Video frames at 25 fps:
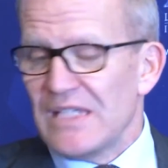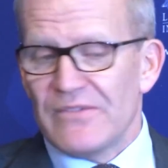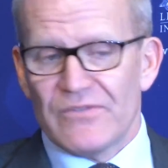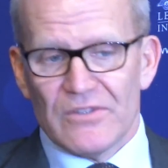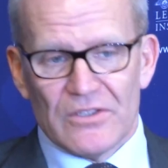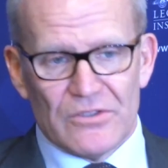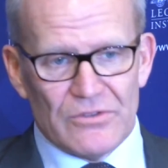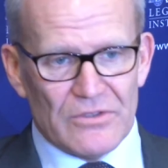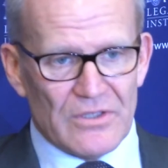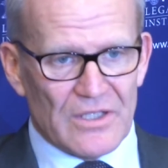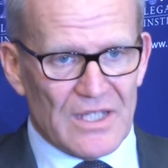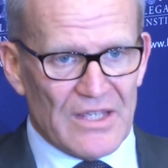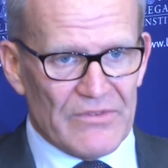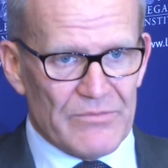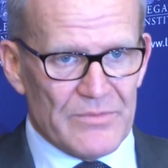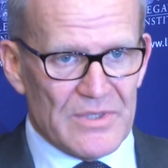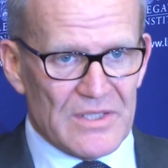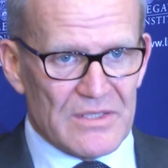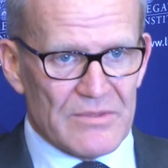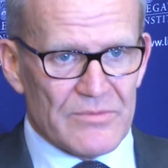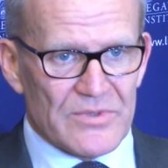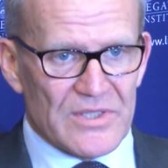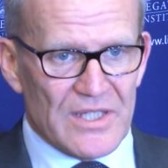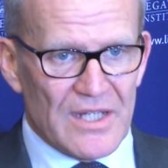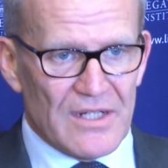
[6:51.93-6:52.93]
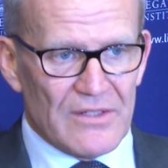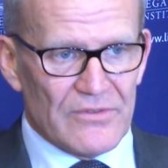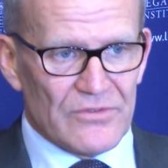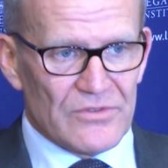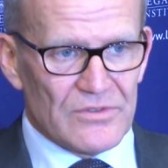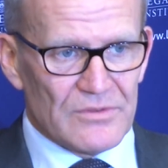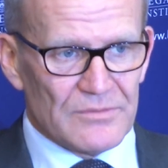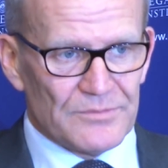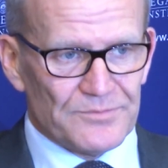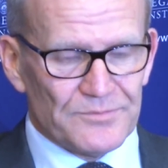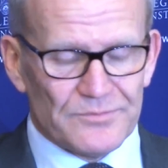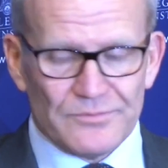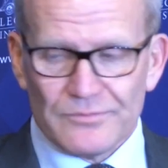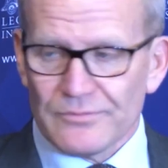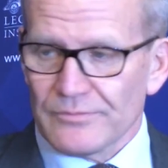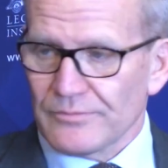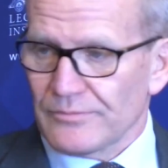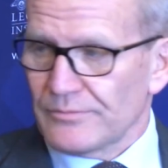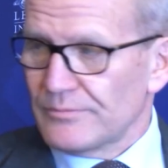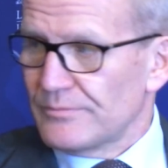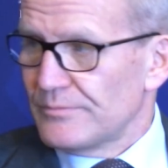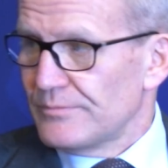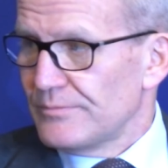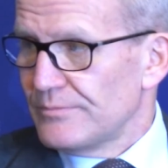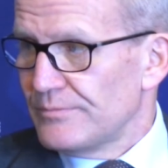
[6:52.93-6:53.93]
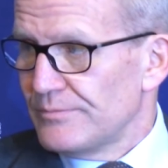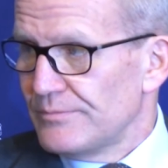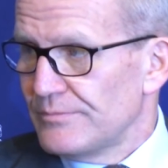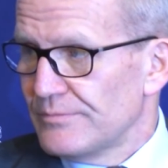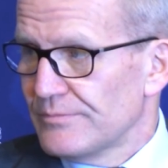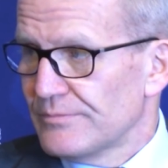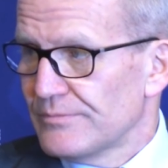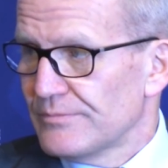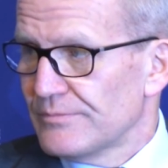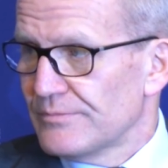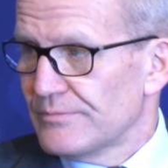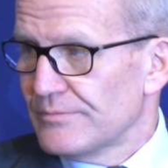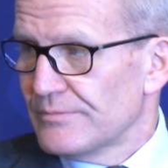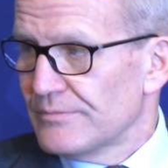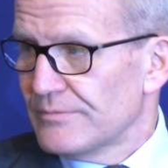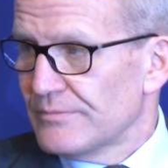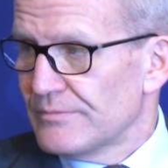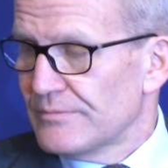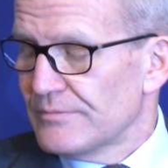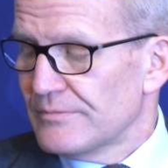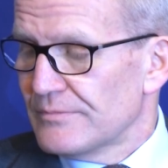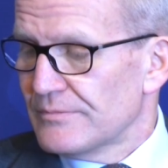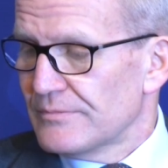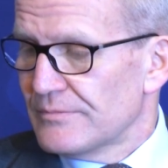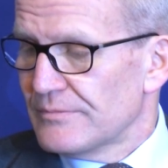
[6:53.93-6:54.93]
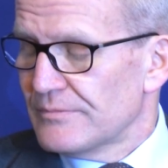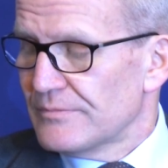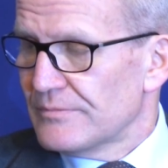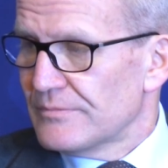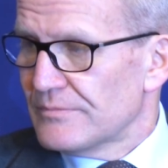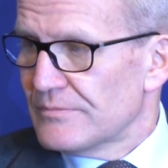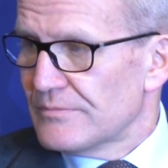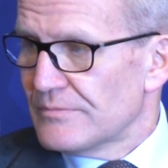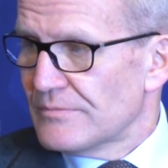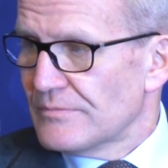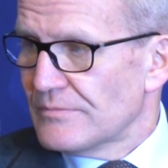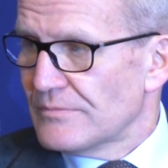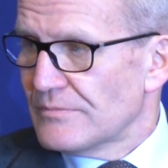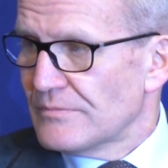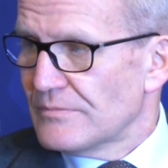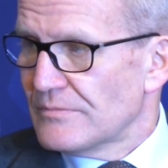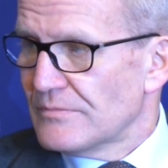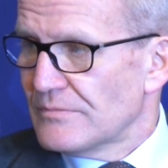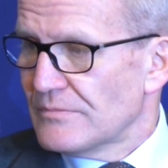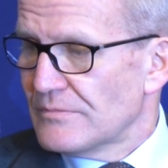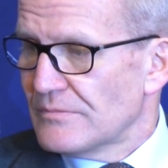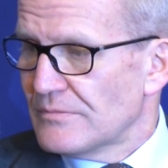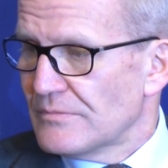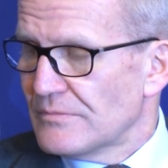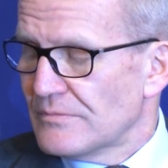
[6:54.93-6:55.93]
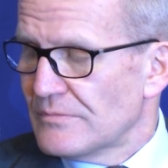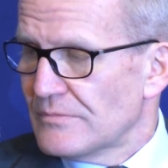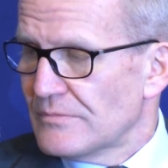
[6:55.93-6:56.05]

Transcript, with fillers: even to the government themselves. And so one of the, um,